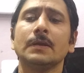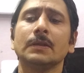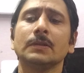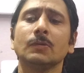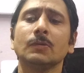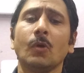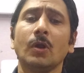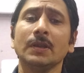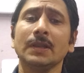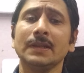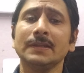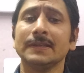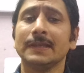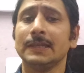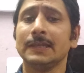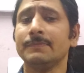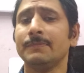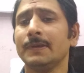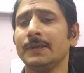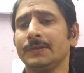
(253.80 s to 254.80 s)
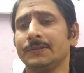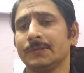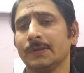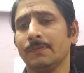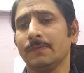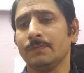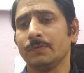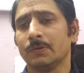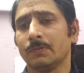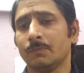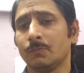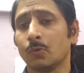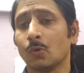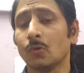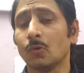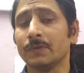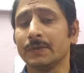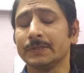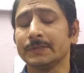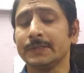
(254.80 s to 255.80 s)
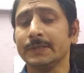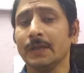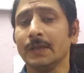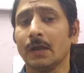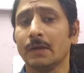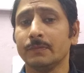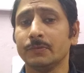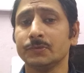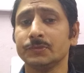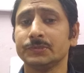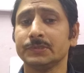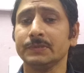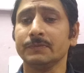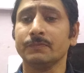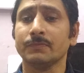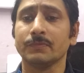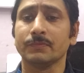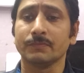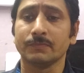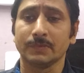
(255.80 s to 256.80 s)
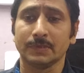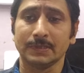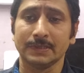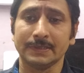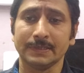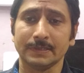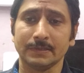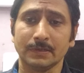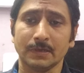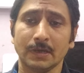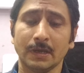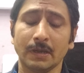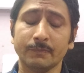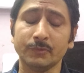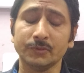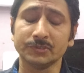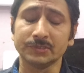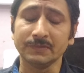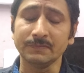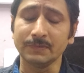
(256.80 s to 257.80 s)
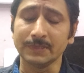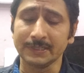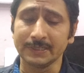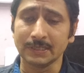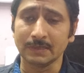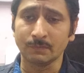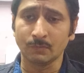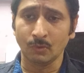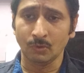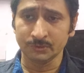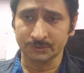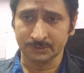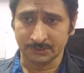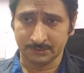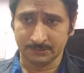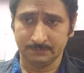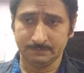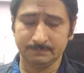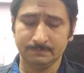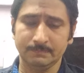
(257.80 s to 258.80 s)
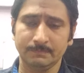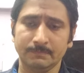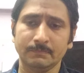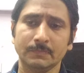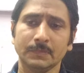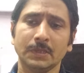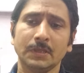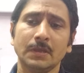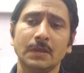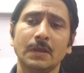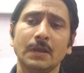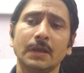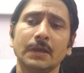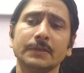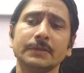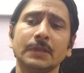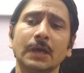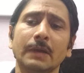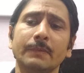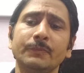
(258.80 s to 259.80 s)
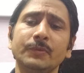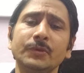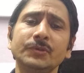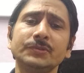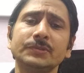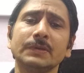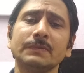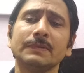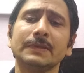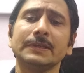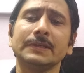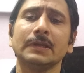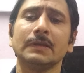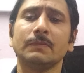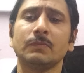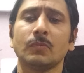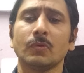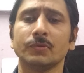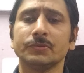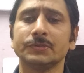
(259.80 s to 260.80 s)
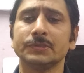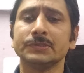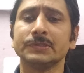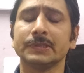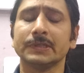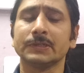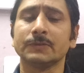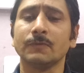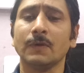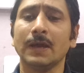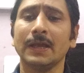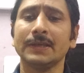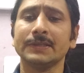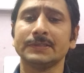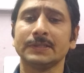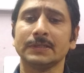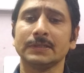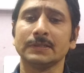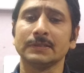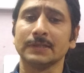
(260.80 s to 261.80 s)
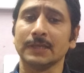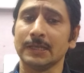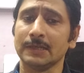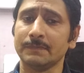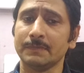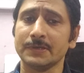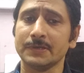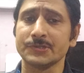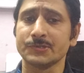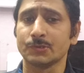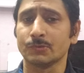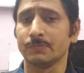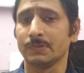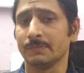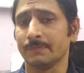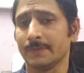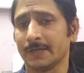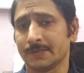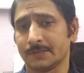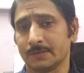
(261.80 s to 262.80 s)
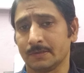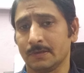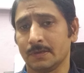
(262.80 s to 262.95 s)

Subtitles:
So, what are the elements of proving the abuse of legal process? The abuse of legal process requires certain elements to be met.